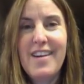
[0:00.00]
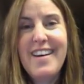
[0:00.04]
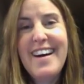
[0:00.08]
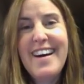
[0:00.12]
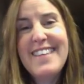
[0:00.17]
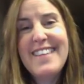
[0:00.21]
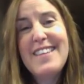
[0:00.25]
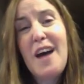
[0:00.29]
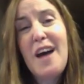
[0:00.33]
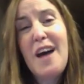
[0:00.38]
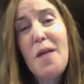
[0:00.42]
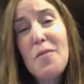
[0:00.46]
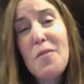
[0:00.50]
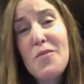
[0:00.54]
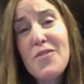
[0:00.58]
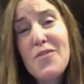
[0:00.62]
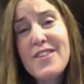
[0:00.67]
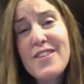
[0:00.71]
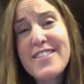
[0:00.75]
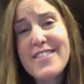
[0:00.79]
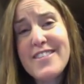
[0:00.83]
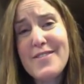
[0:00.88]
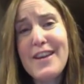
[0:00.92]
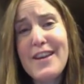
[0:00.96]
On top of
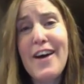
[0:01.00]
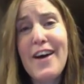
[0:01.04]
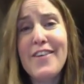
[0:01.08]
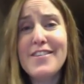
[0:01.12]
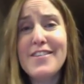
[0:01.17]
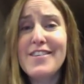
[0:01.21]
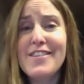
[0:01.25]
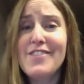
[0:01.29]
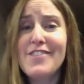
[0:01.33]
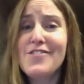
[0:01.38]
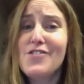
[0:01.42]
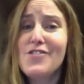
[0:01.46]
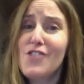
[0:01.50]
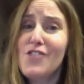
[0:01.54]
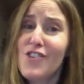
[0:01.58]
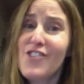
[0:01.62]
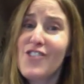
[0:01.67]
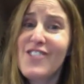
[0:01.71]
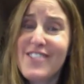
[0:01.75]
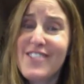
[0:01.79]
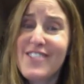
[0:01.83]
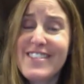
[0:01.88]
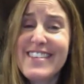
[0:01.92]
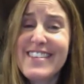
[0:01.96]
which, the reality is you can
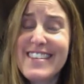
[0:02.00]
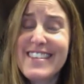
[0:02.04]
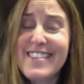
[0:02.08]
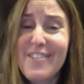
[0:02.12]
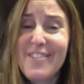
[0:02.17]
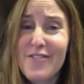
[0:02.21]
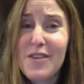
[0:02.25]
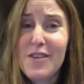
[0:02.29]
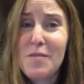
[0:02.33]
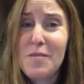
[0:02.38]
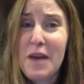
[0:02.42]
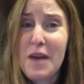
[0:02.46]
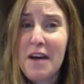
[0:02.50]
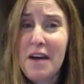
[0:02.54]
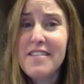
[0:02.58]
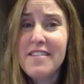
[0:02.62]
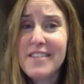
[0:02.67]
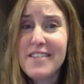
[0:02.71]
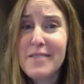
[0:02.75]
only see it in the female in the